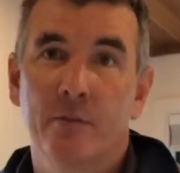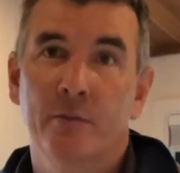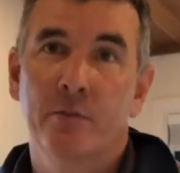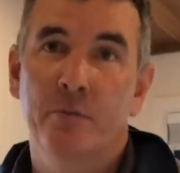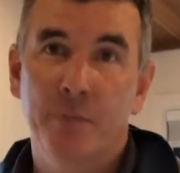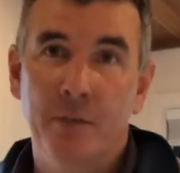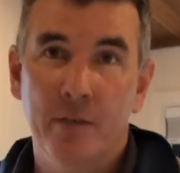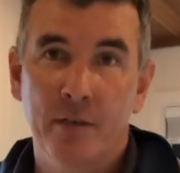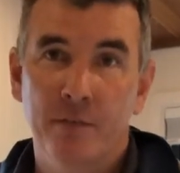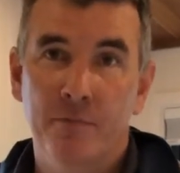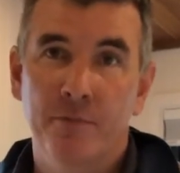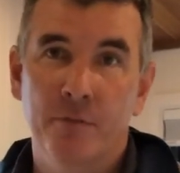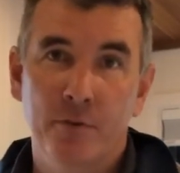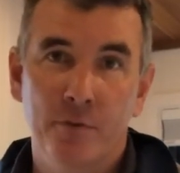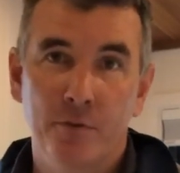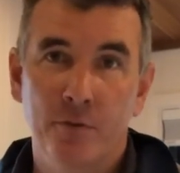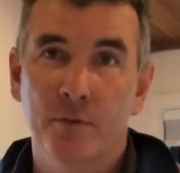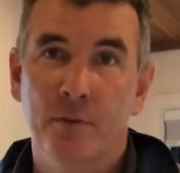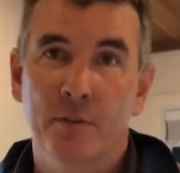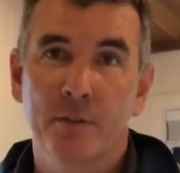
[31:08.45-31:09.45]
it was a better
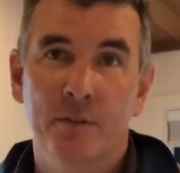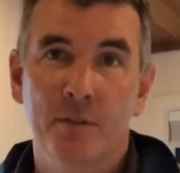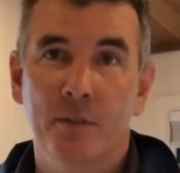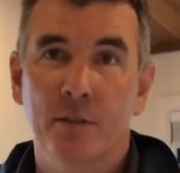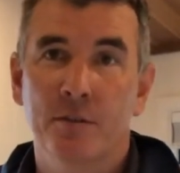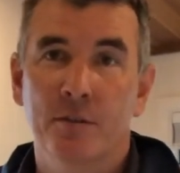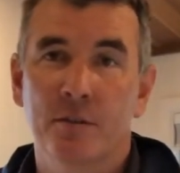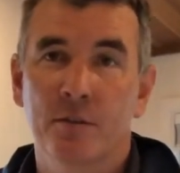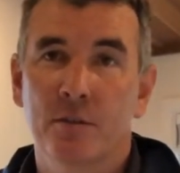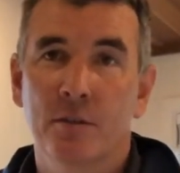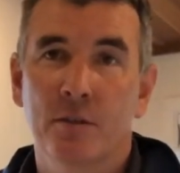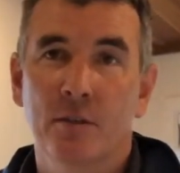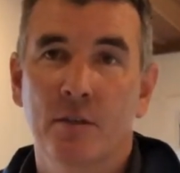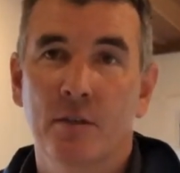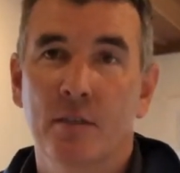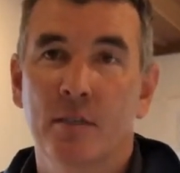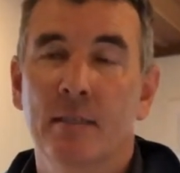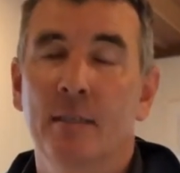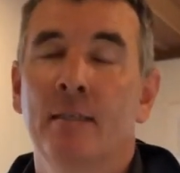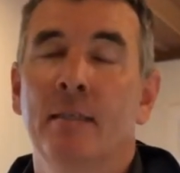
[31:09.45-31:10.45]
view once they got to site,